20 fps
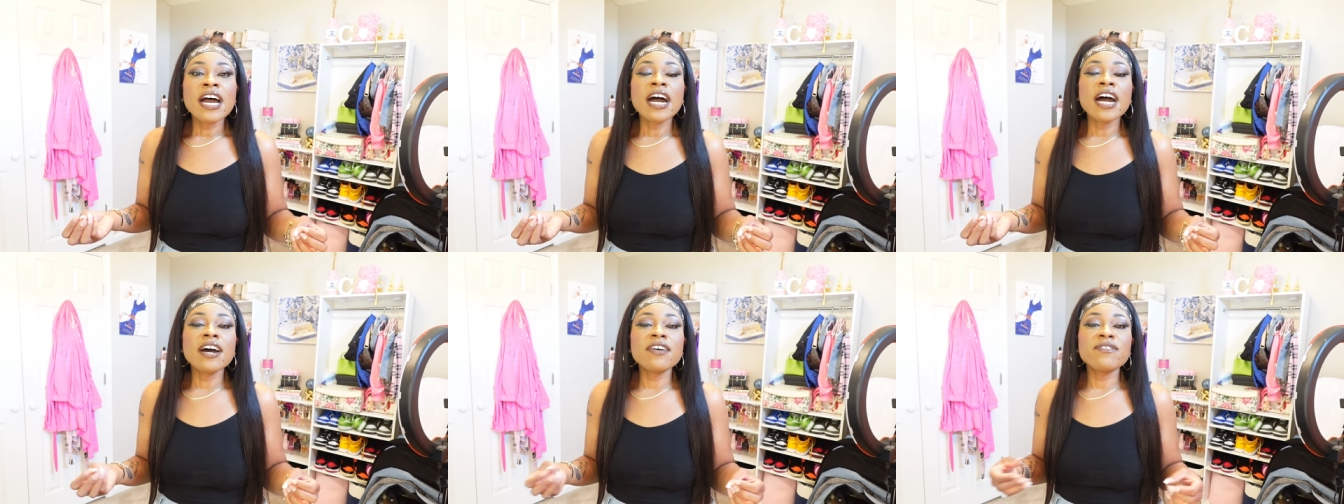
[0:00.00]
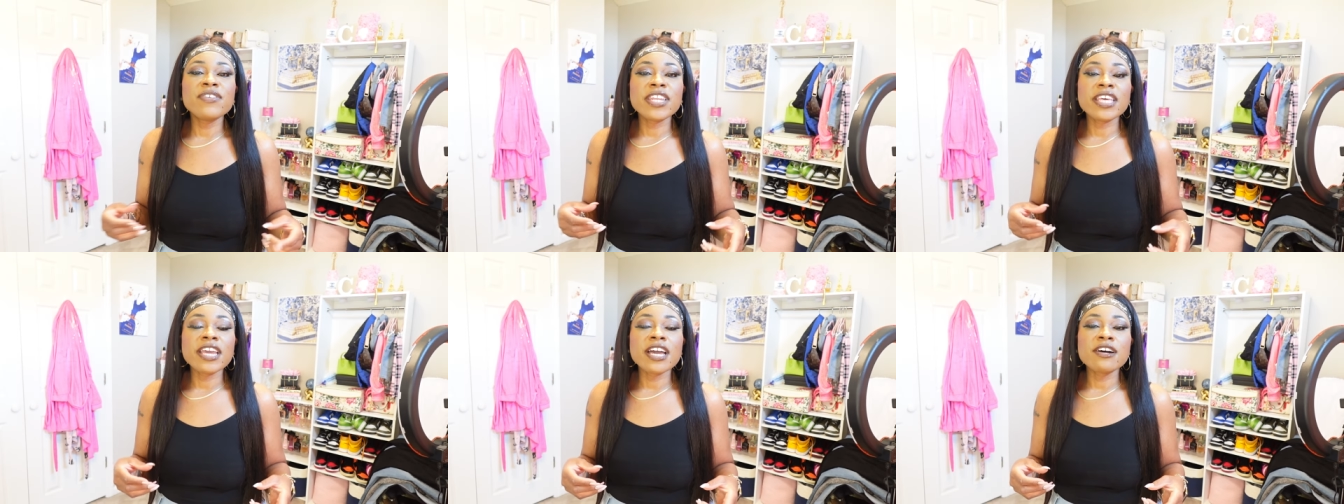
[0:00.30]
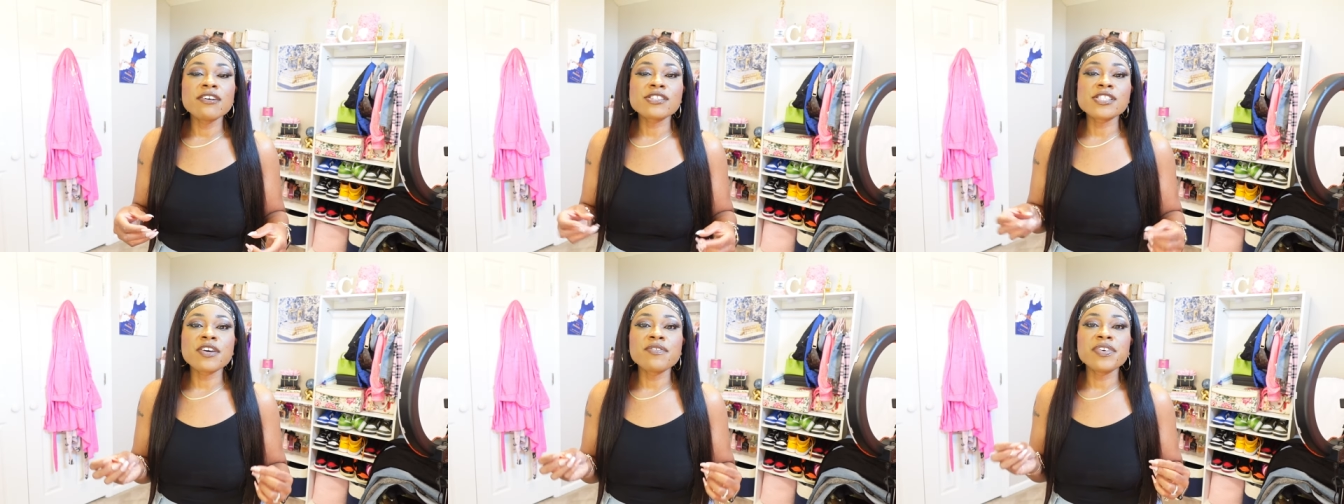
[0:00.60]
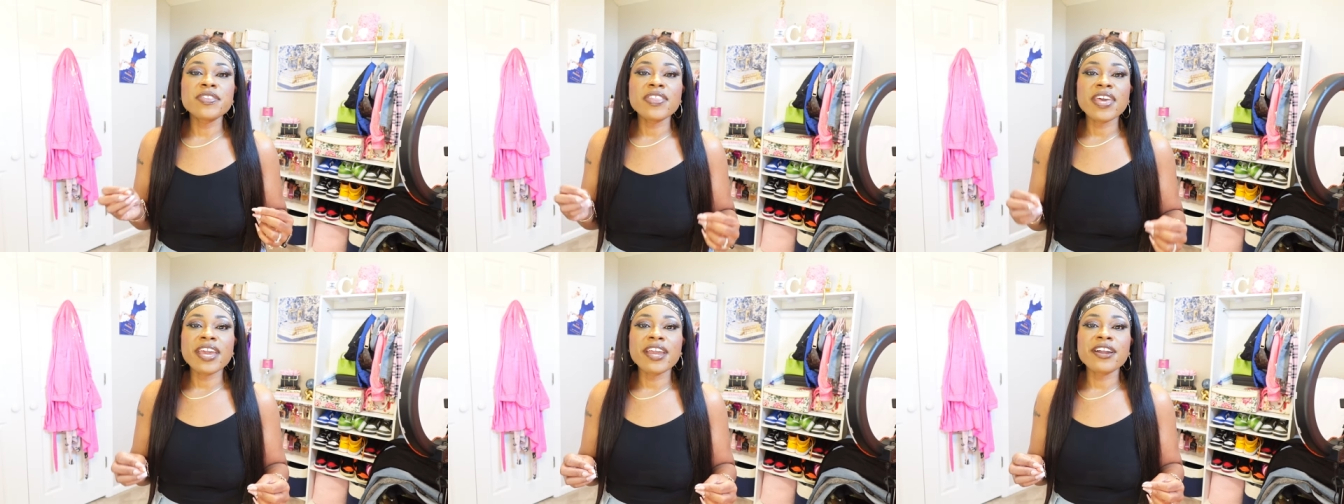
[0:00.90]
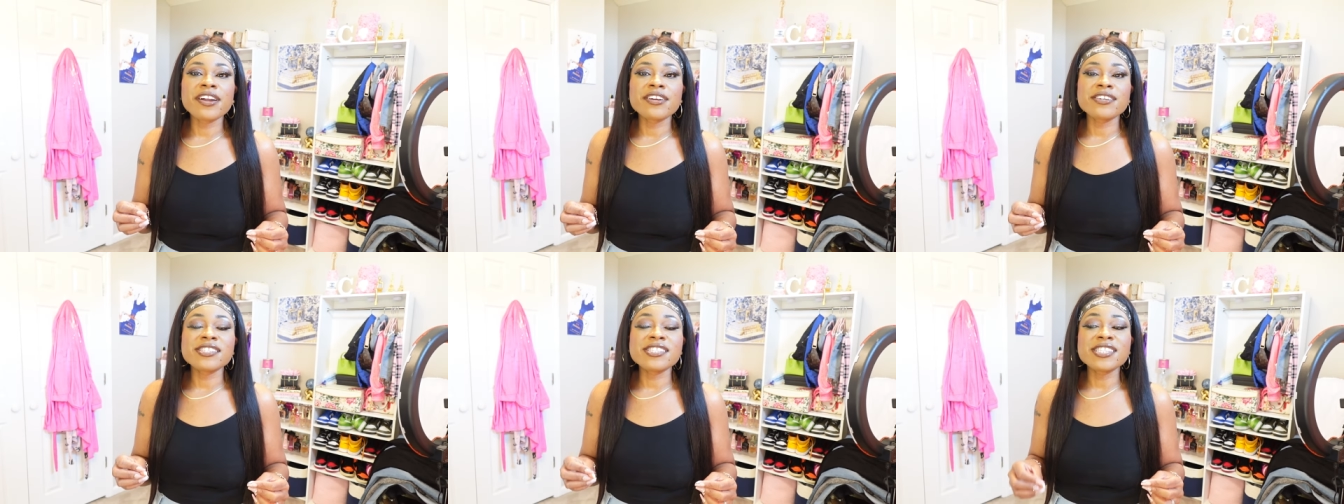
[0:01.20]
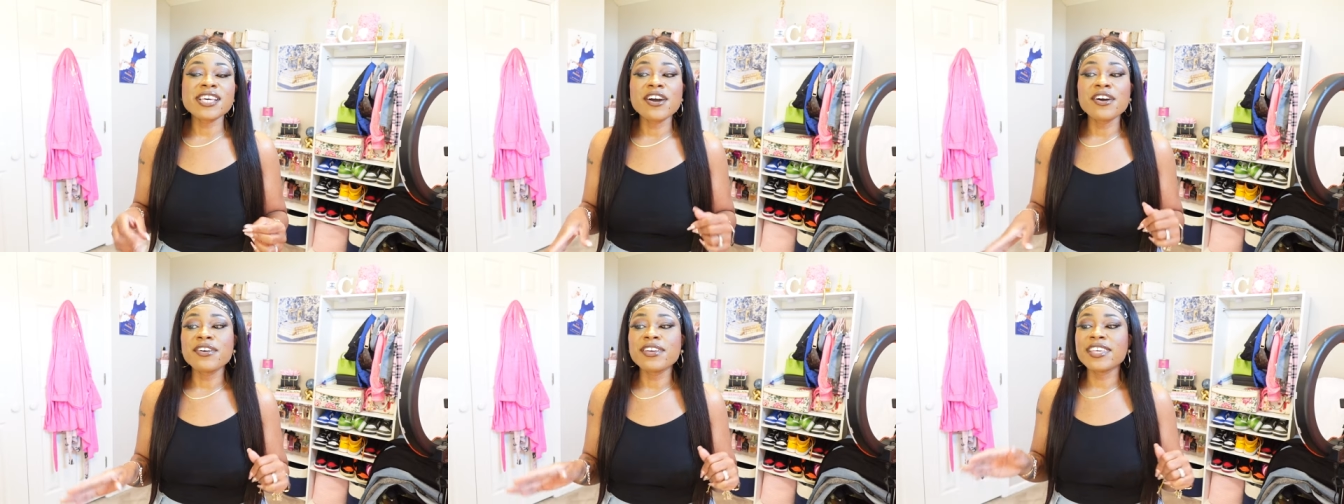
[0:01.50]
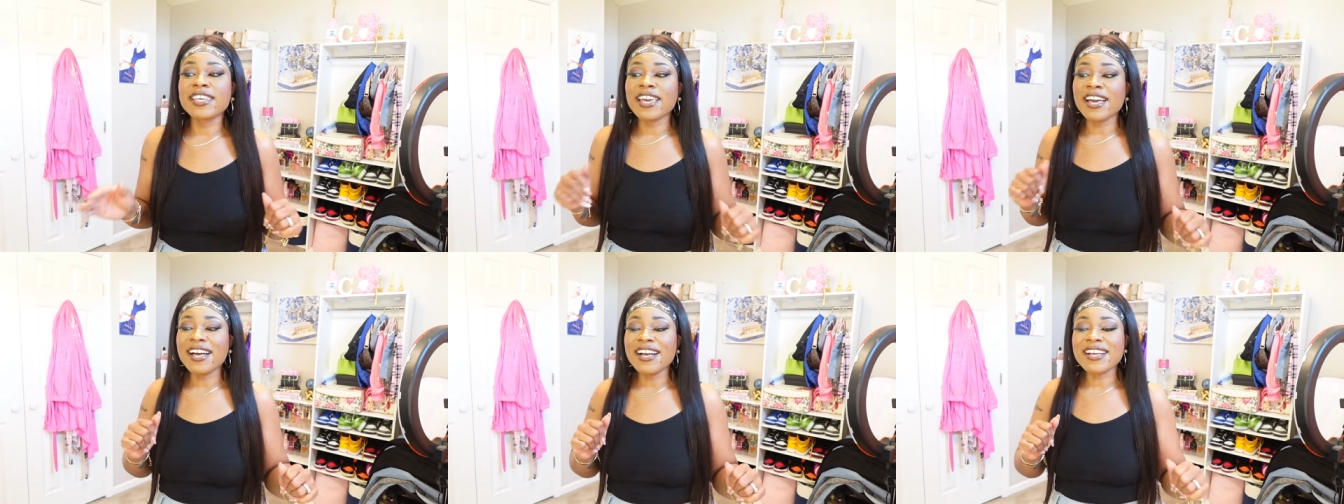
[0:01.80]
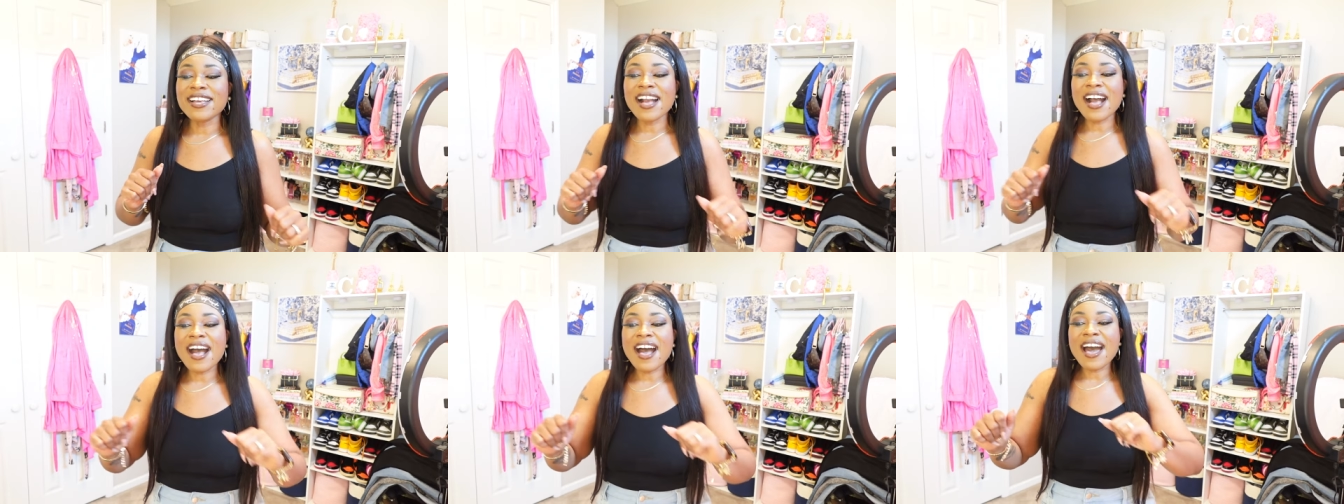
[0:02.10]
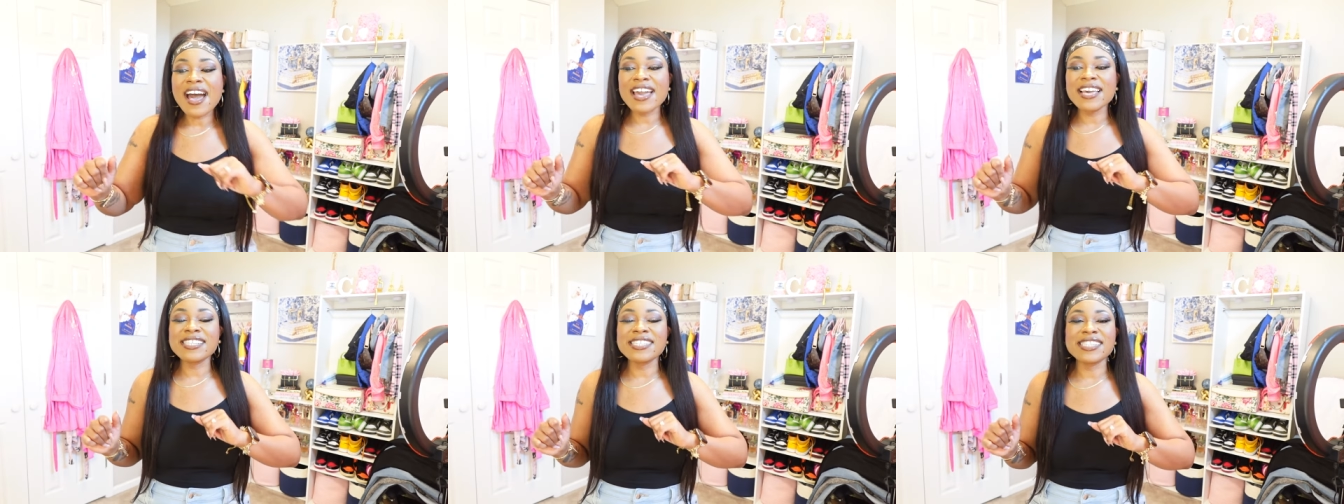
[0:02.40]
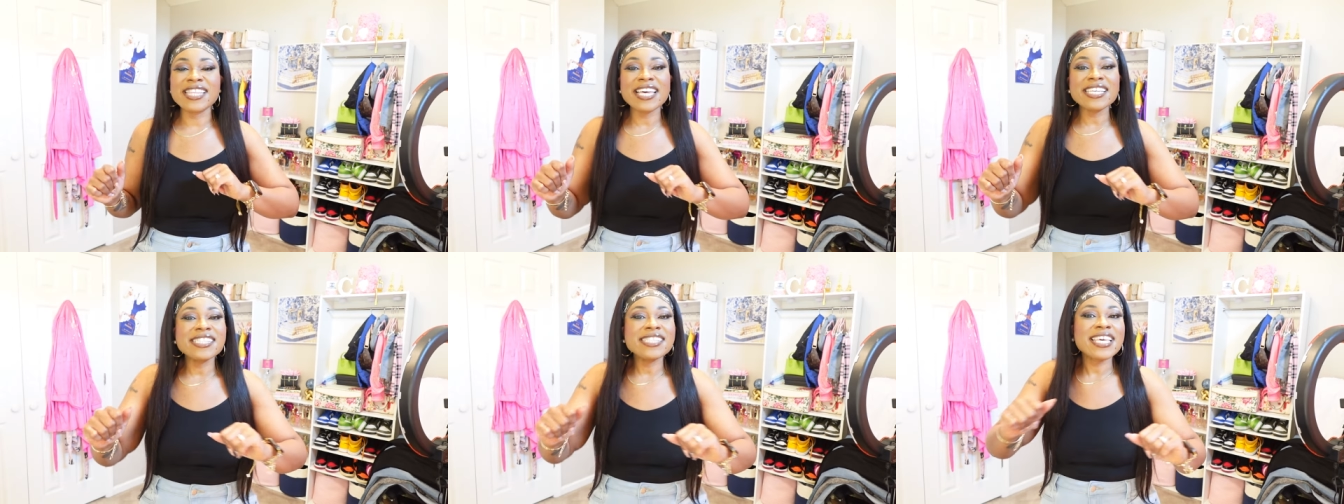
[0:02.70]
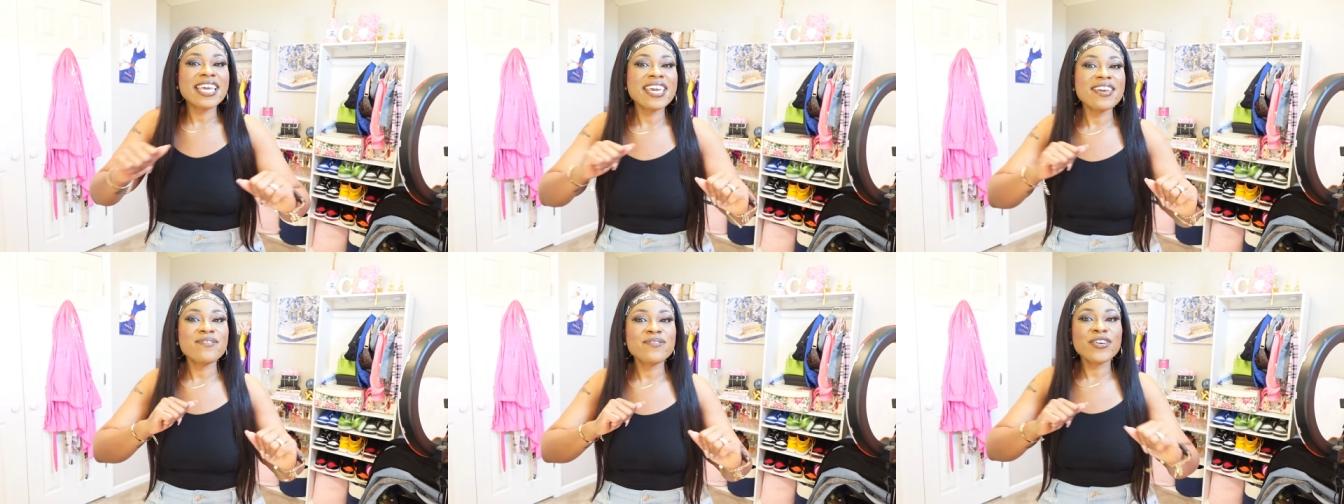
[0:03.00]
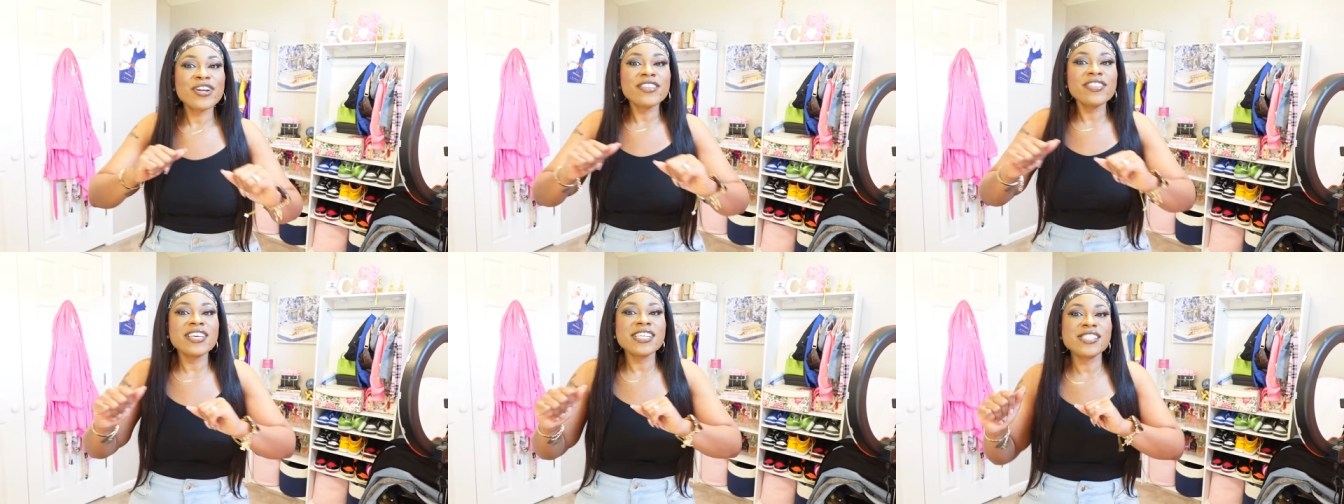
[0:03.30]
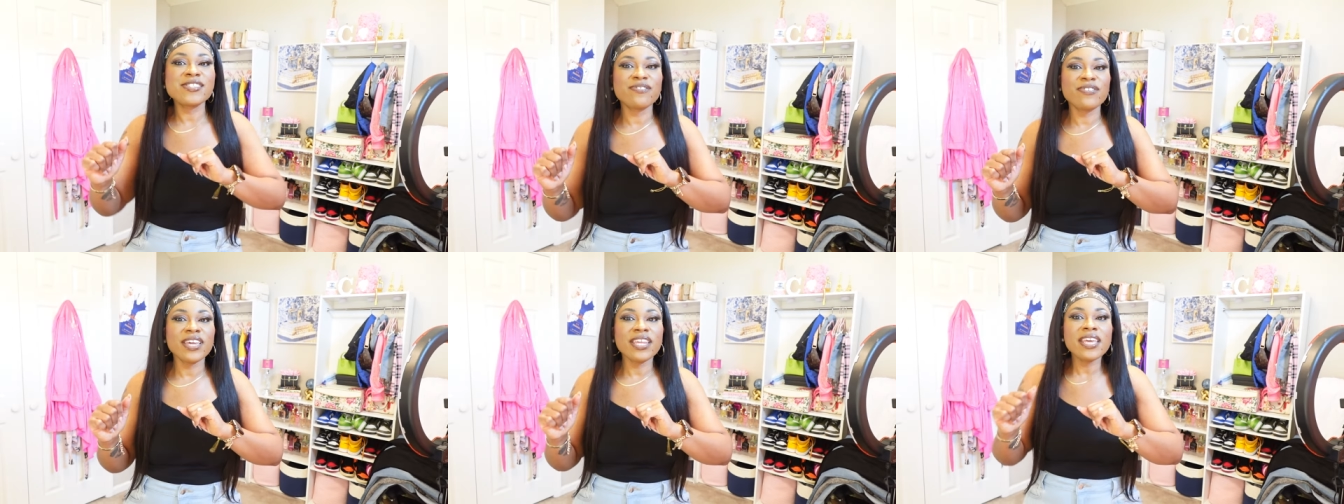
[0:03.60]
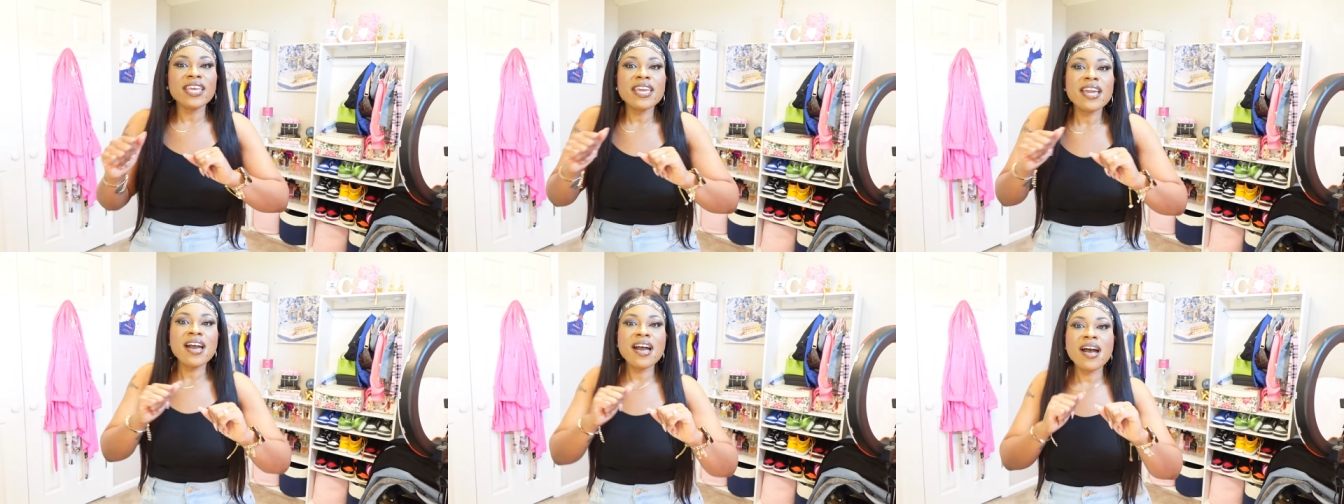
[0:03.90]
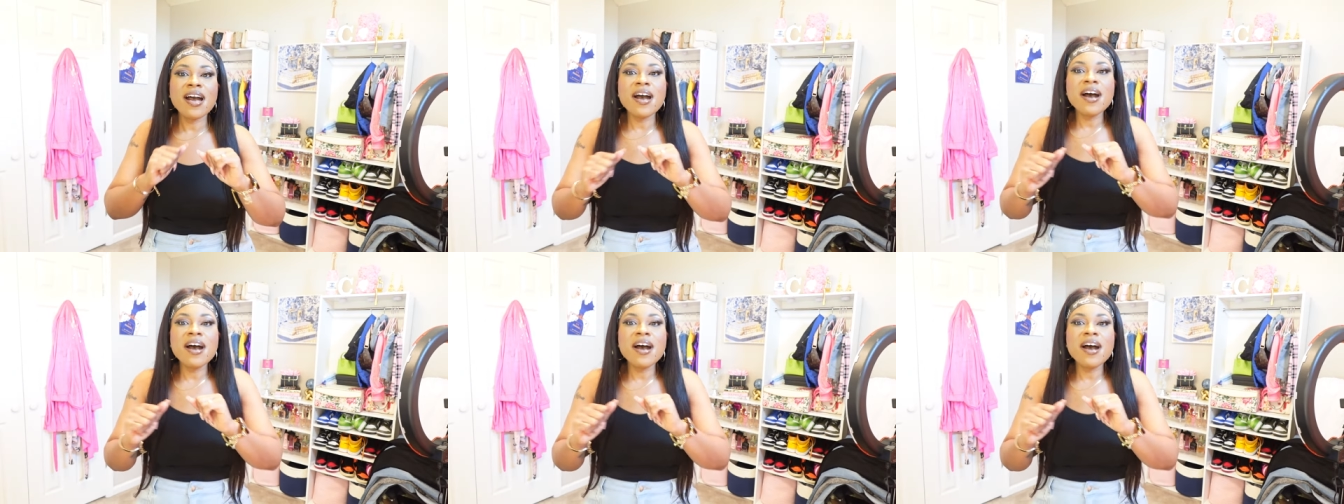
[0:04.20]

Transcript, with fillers: uh, videos over there. So yeah, guys, that's it for this video.